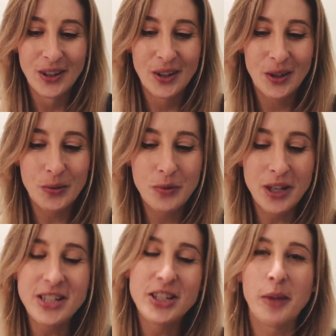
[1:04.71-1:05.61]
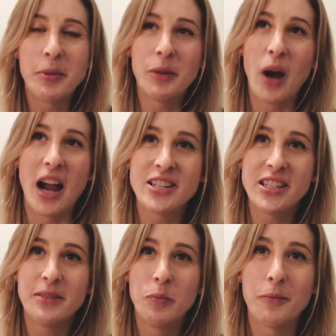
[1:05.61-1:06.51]
who really showed me
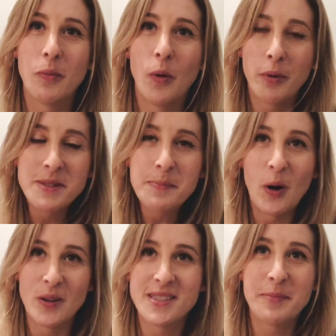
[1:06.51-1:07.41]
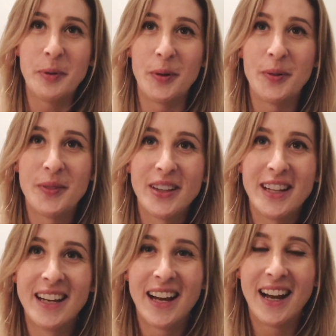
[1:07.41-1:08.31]
actually what was possible
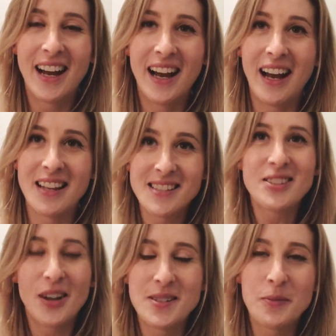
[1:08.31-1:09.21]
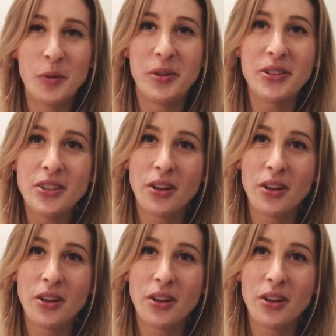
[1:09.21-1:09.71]
as a trans woman.